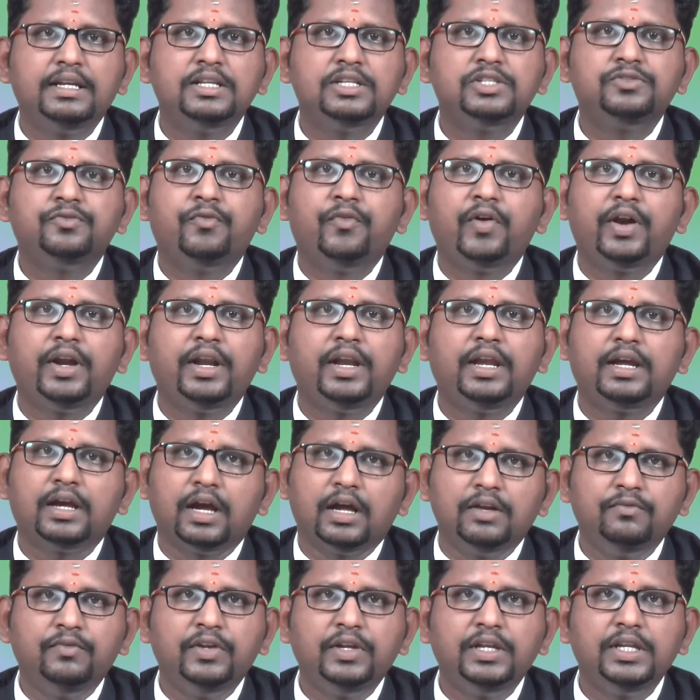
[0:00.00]
It is very
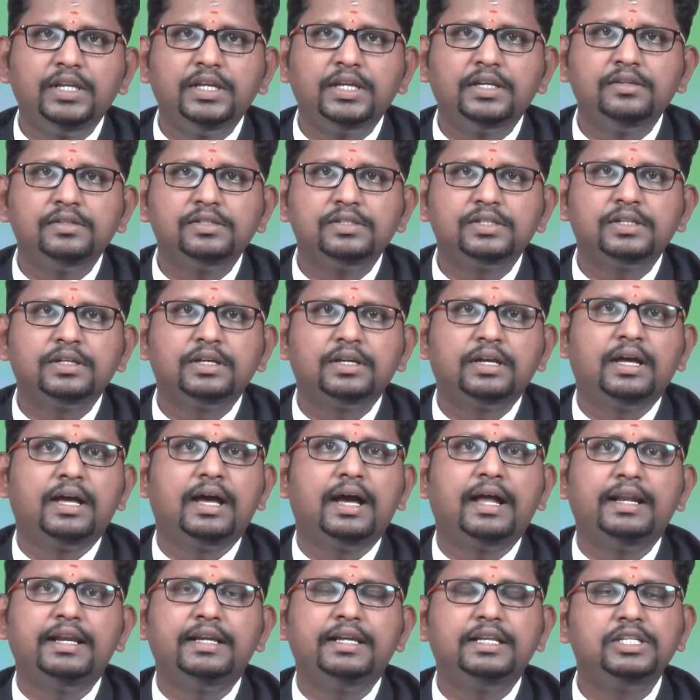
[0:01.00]
convenient
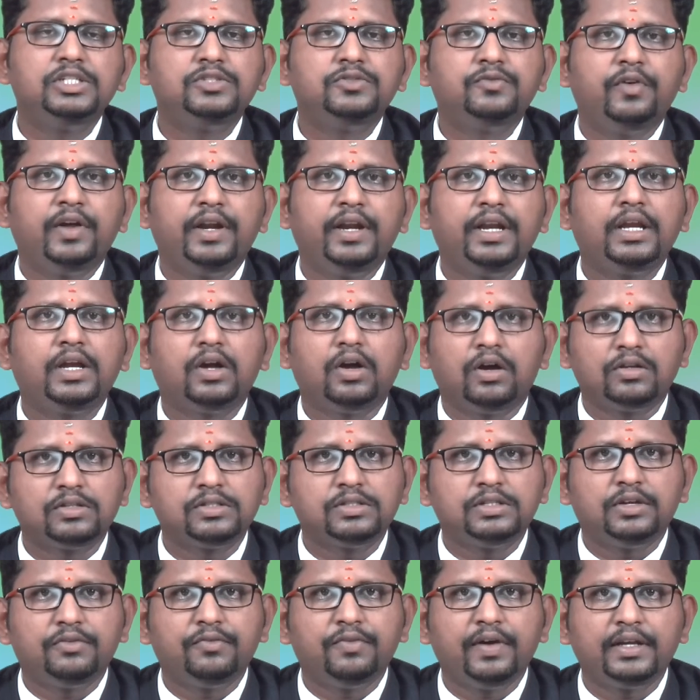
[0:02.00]
and it is very
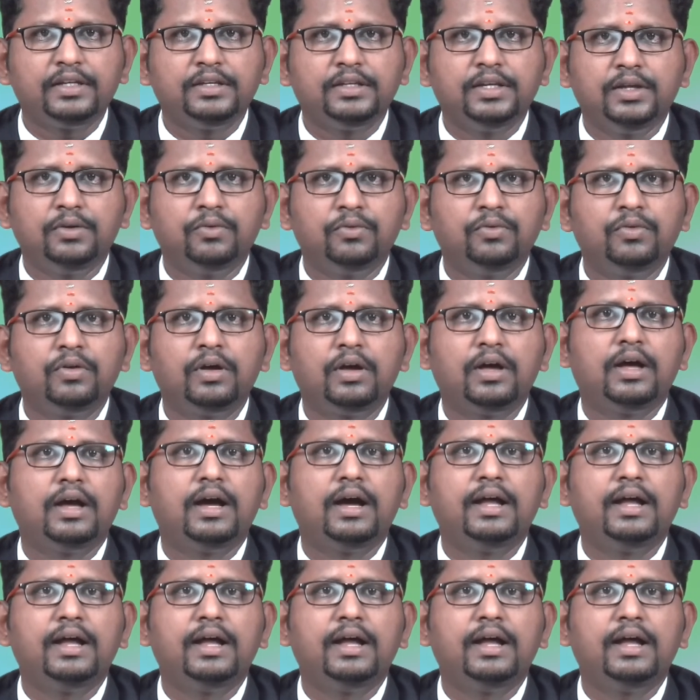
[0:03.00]
cost-effective